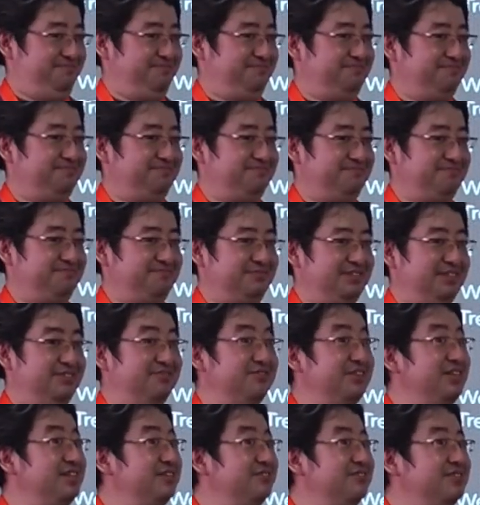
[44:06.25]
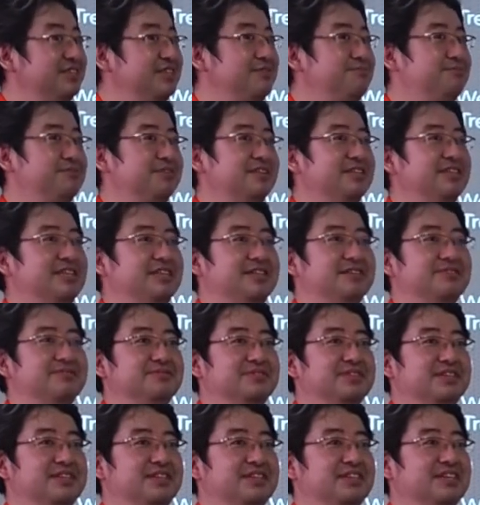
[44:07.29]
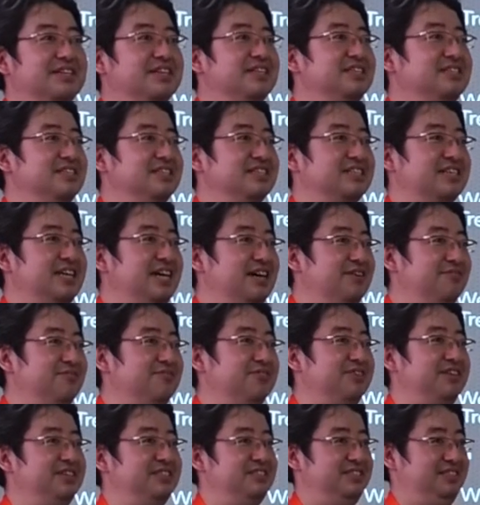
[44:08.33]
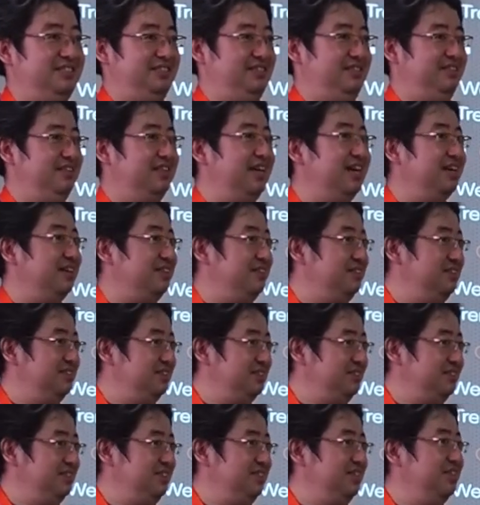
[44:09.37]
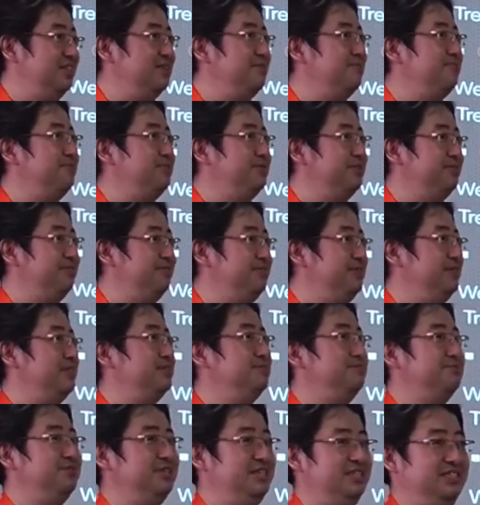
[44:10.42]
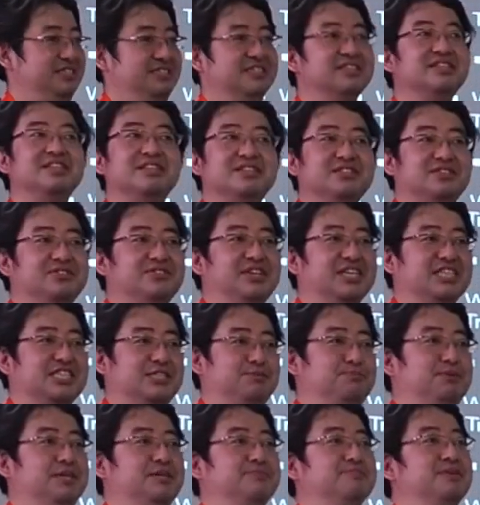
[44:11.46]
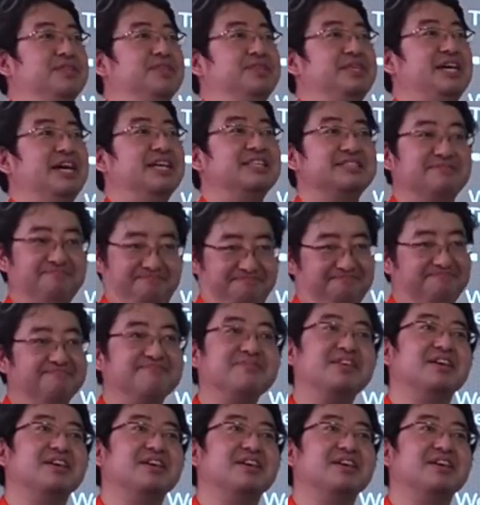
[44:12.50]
we really believe the conference like this is a perfect place to experiment that. Thank you very